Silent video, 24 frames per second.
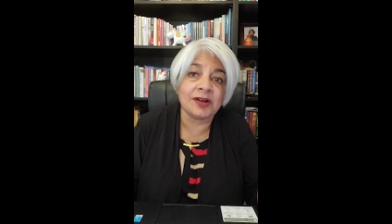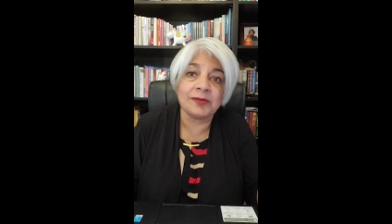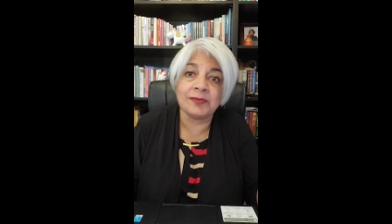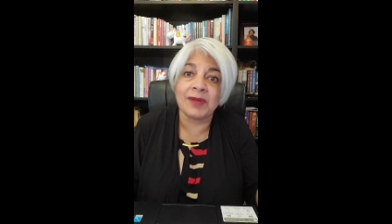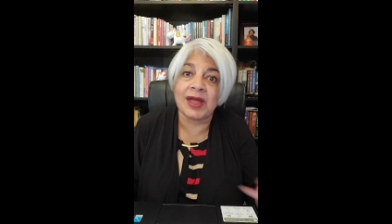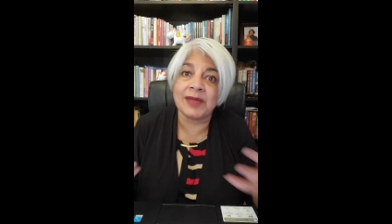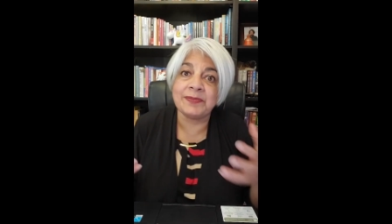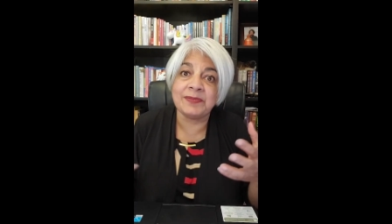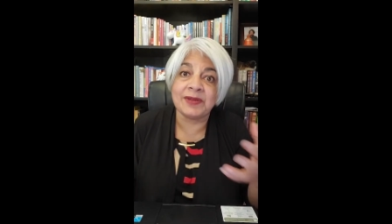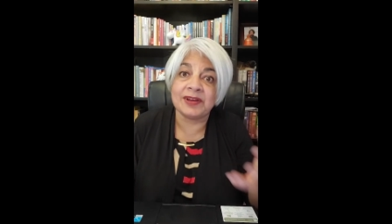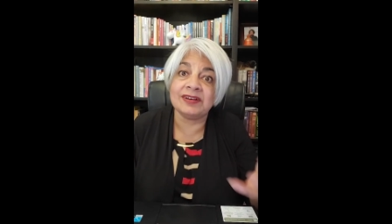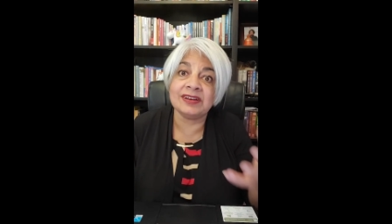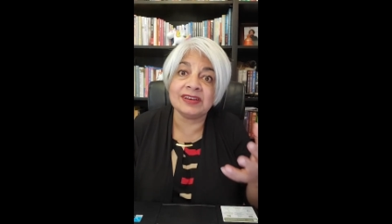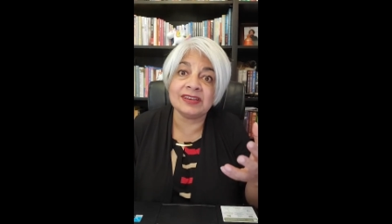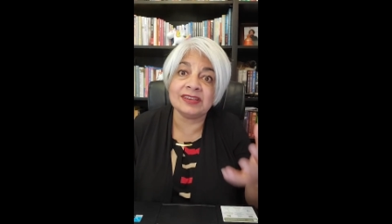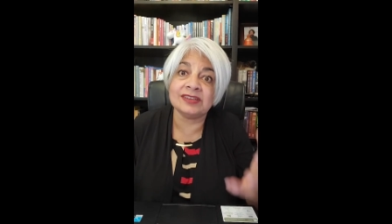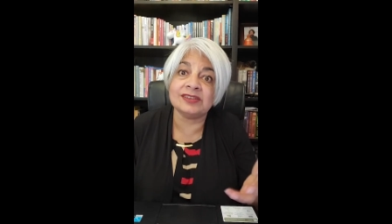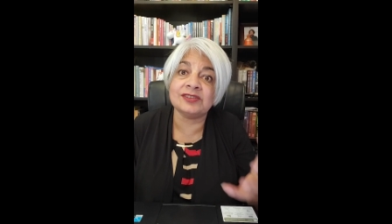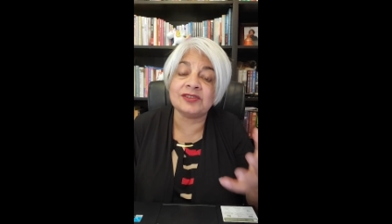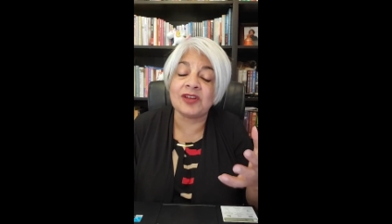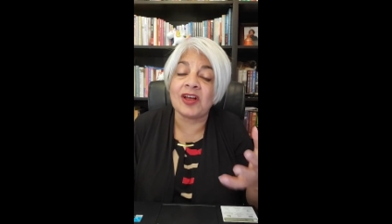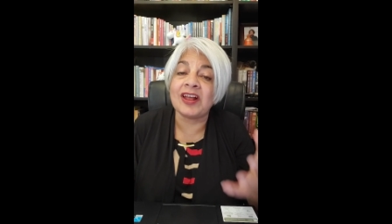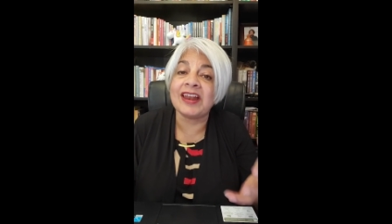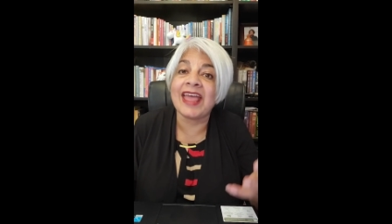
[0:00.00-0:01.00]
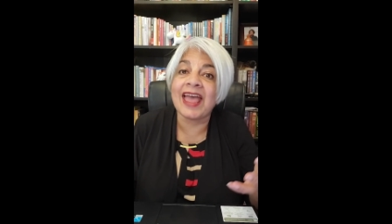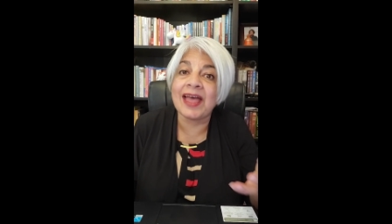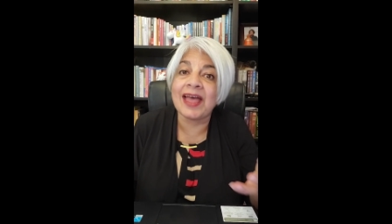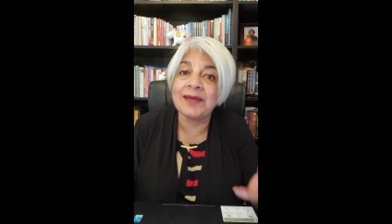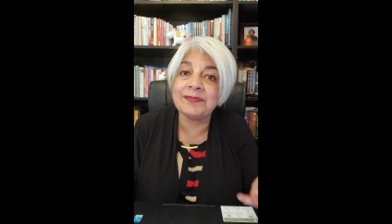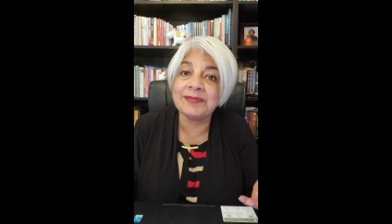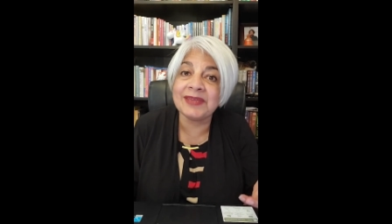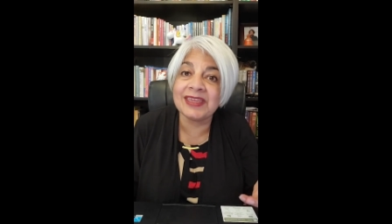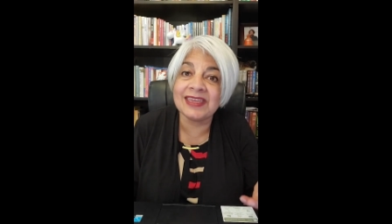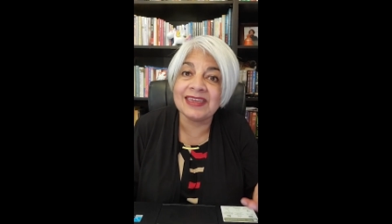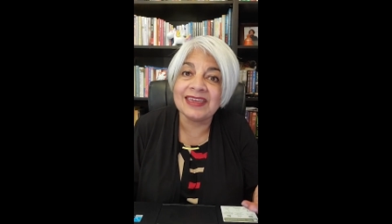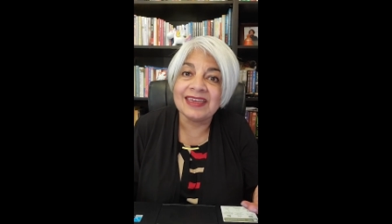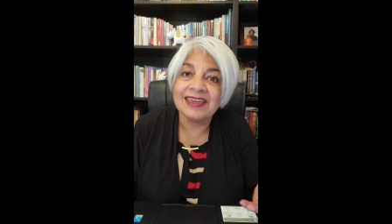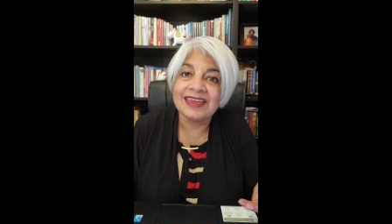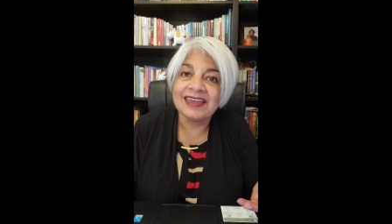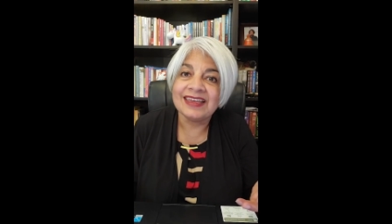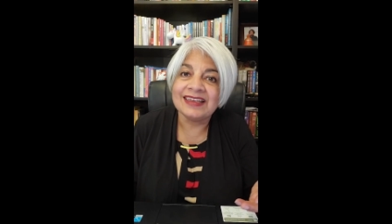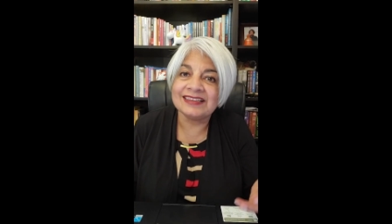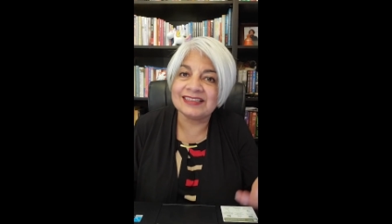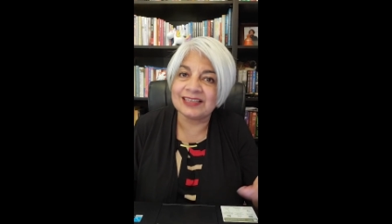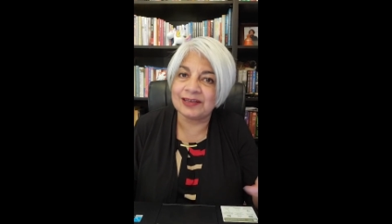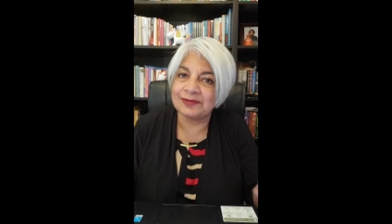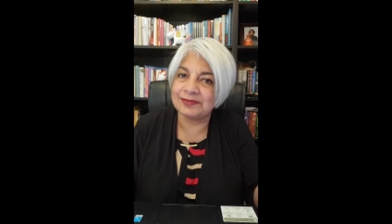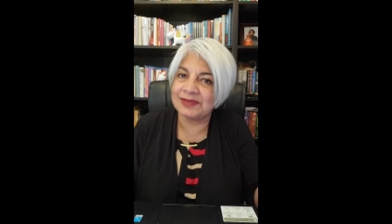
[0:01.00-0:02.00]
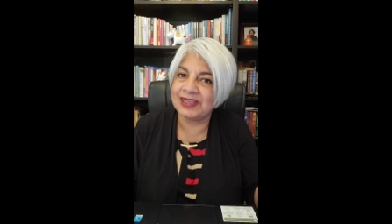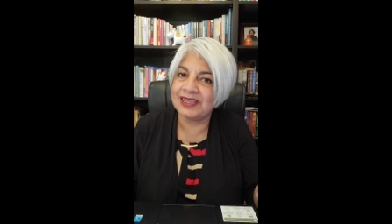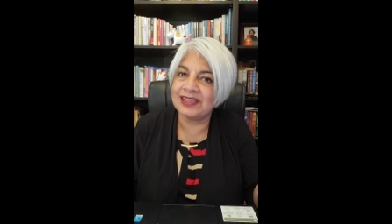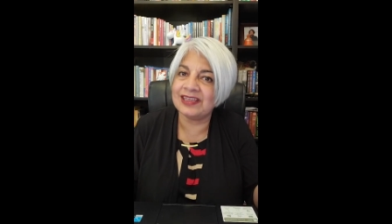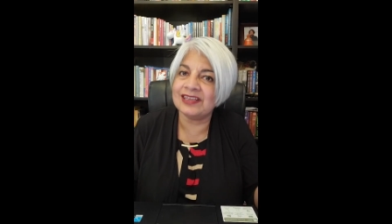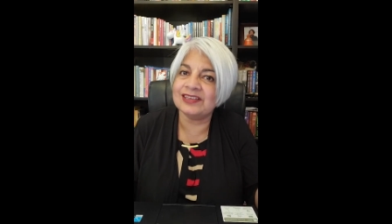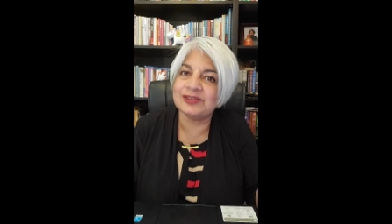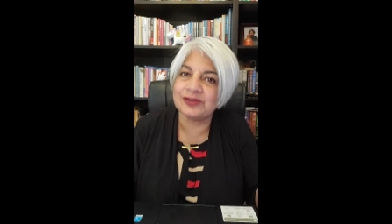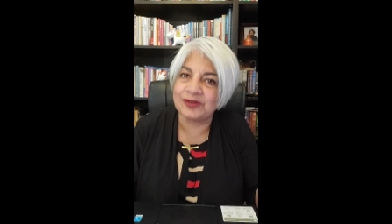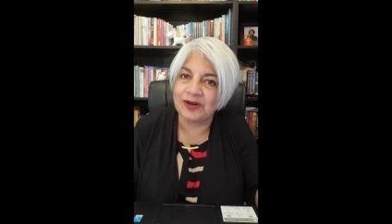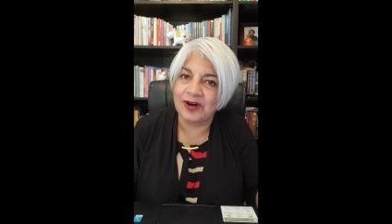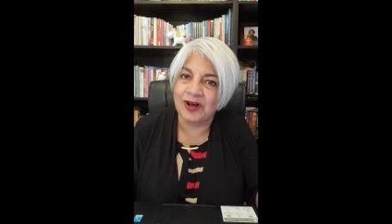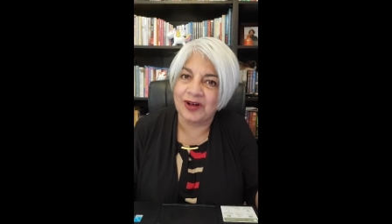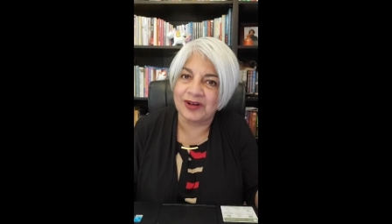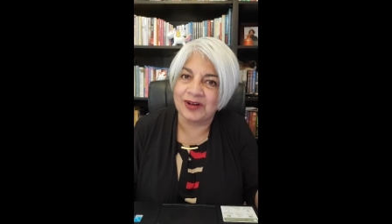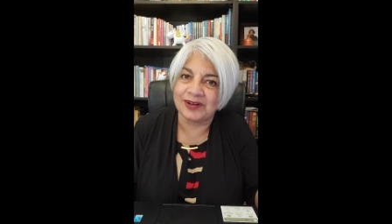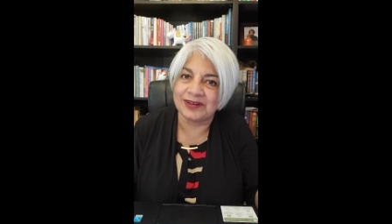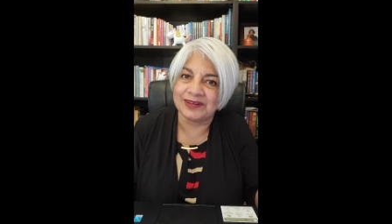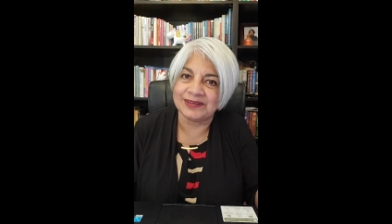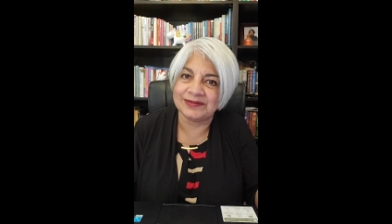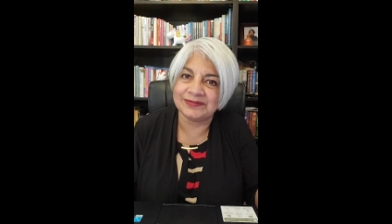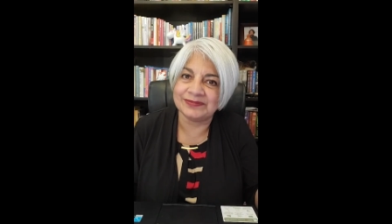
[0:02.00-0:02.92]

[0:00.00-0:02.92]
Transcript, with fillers: my parent is not happy, something is wrong.